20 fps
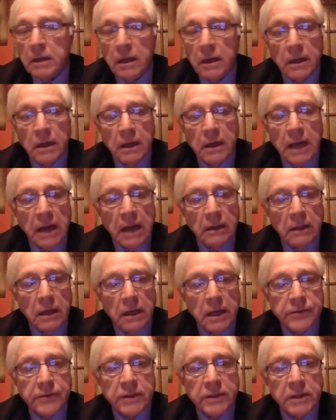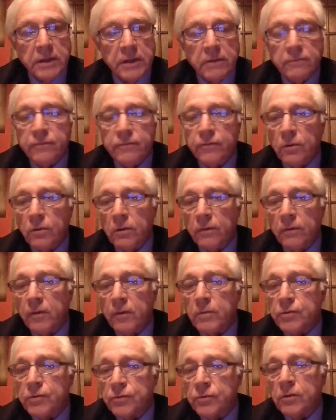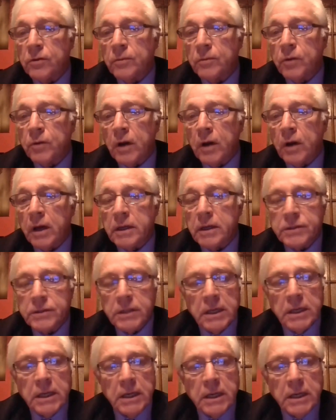allies for pharmaceutical products,